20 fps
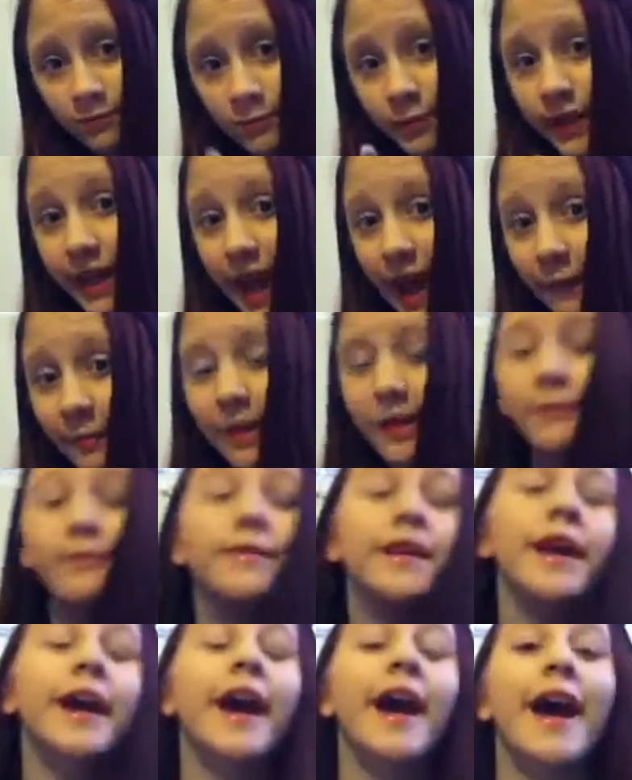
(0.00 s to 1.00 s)
be happy.
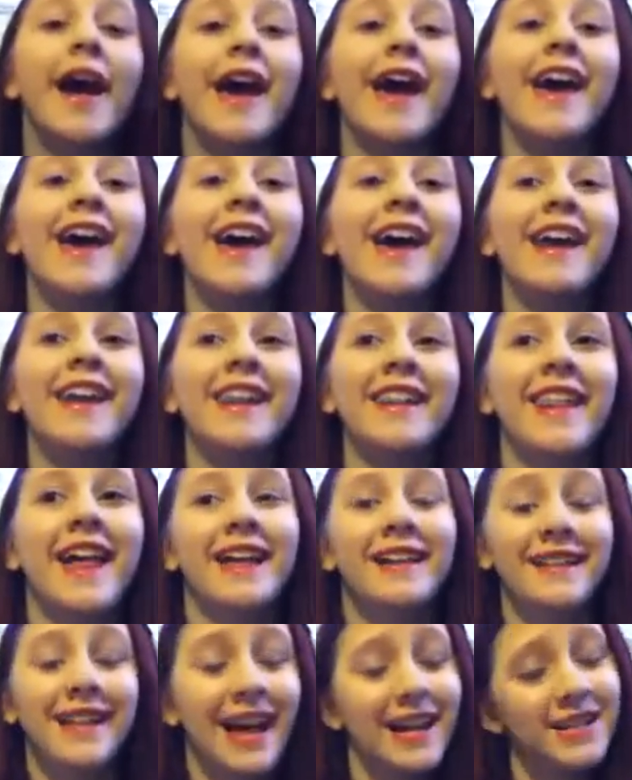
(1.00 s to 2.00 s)
And
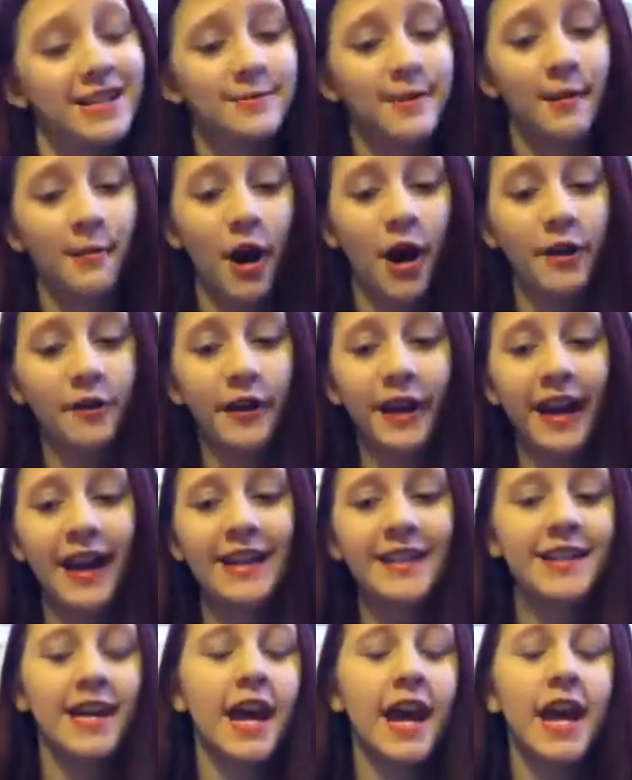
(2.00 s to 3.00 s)
like that's just my motto, I
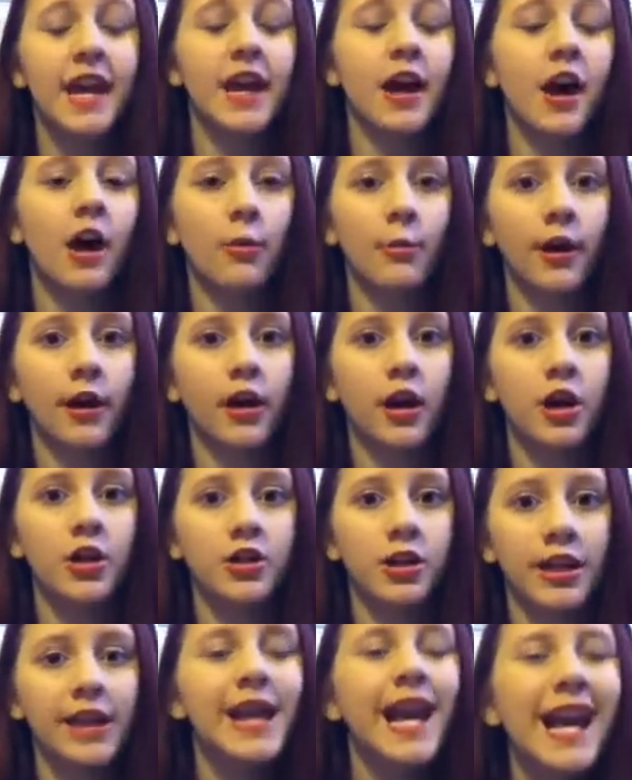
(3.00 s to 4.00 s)
guess. And oh my
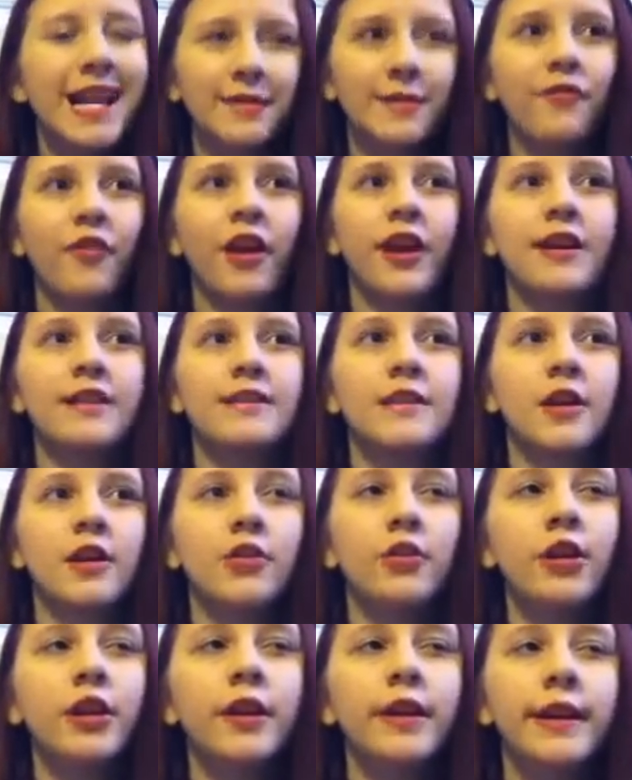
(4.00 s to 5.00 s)
gosh, like he has to be funny,
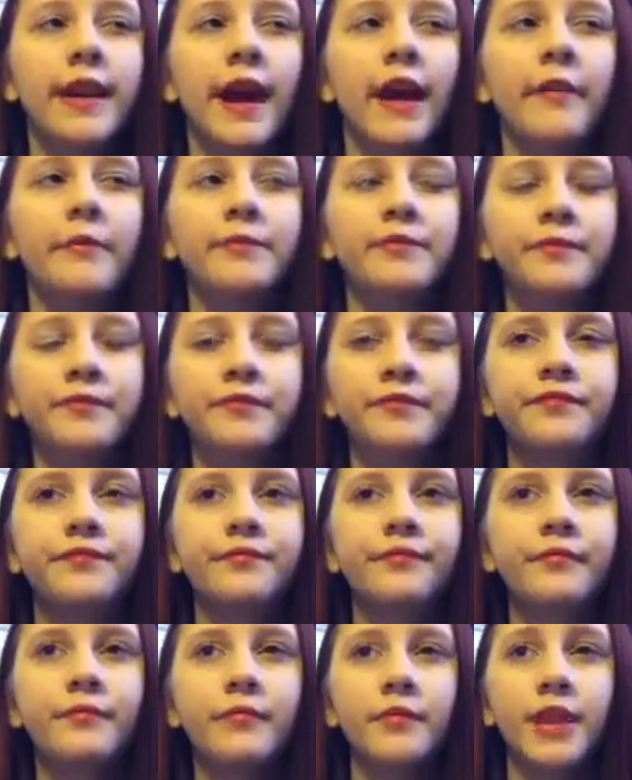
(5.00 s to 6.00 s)
so yeah.
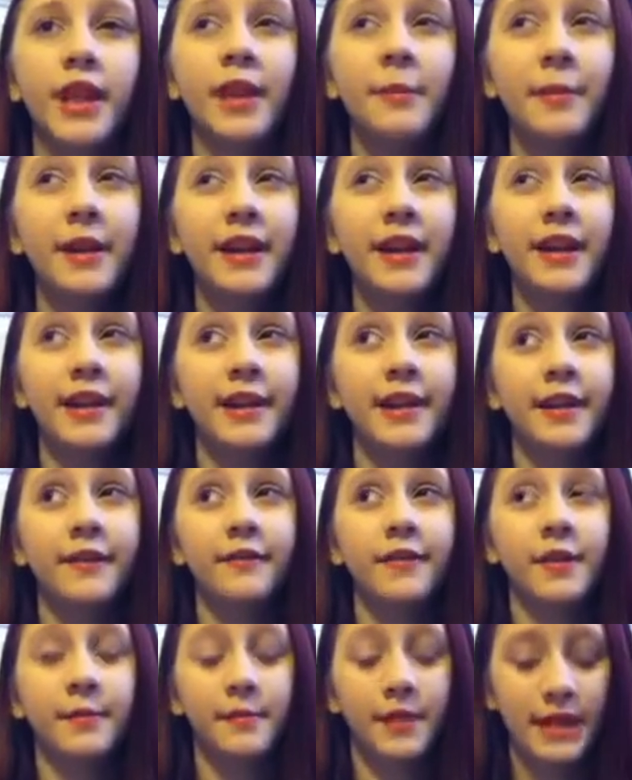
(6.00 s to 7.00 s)
And then
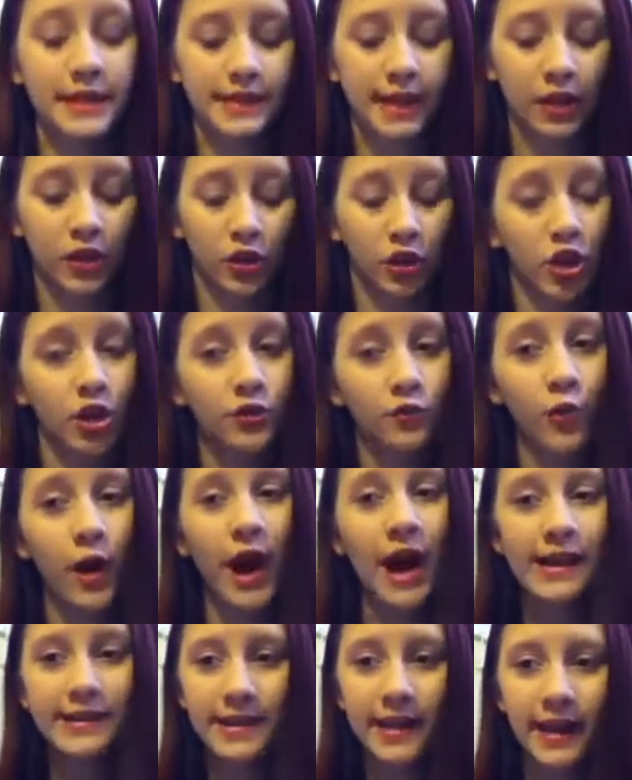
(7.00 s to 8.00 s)
if it means like look
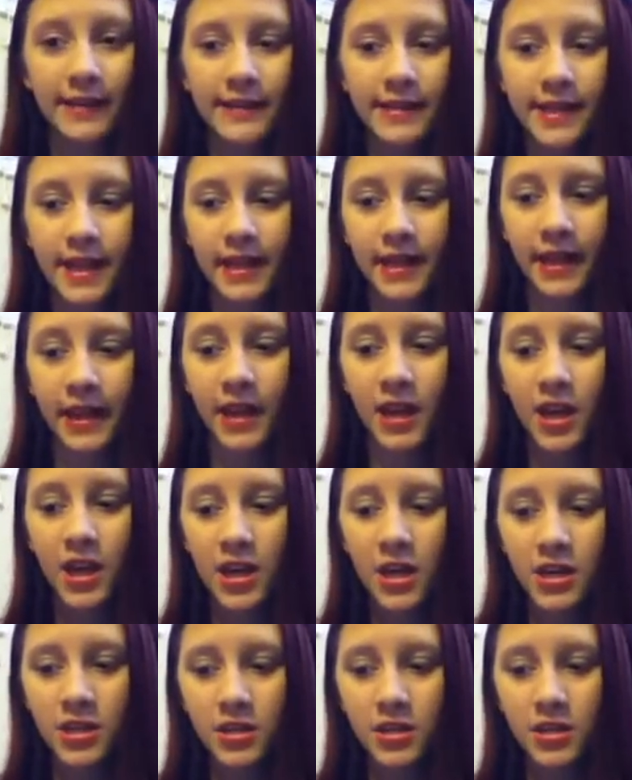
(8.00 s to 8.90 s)
wise I'd have to say like